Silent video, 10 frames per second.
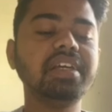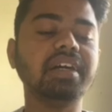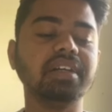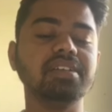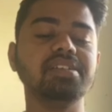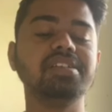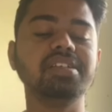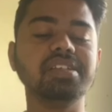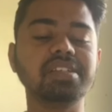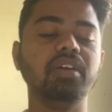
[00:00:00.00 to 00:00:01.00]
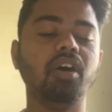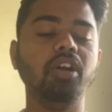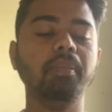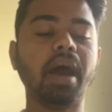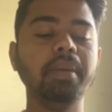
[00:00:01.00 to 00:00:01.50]
currencies
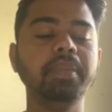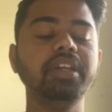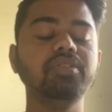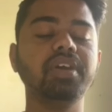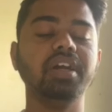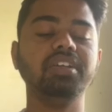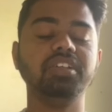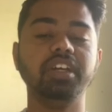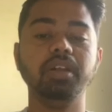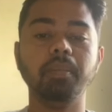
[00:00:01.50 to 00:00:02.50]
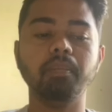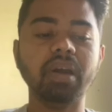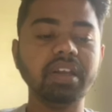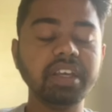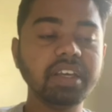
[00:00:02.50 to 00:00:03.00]
on bybit you can trade
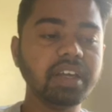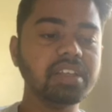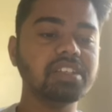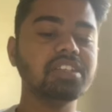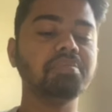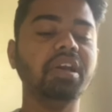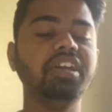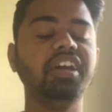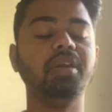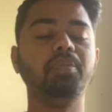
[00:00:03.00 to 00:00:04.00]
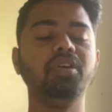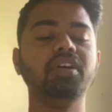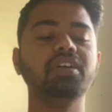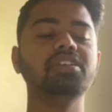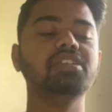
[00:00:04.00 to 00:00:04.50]
multi currencies multi
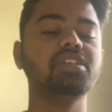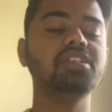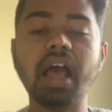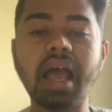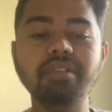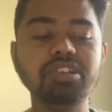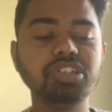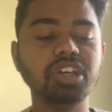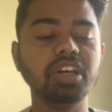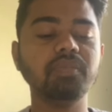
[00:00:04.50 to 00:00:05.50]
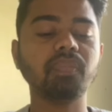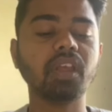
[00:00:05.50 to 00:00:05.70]
cryptocurrencies i will share